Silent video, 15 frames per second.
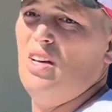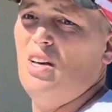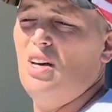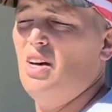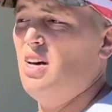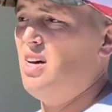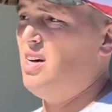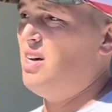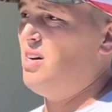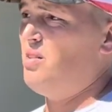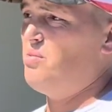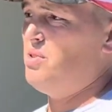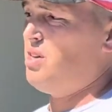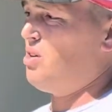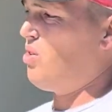
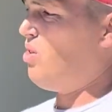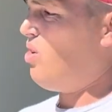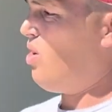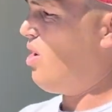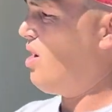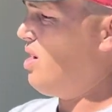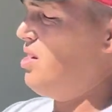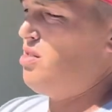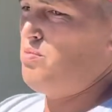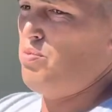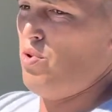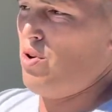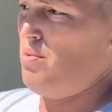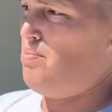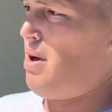We did all hardy, it's
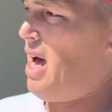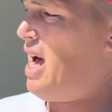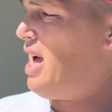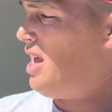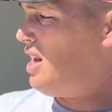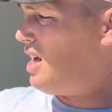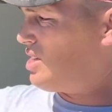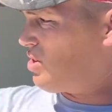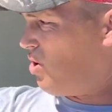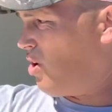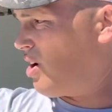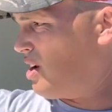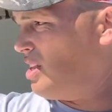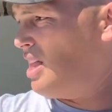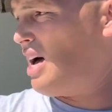board and batten. That's
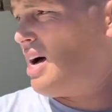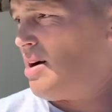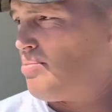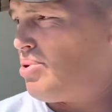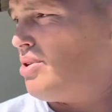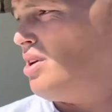hardy lap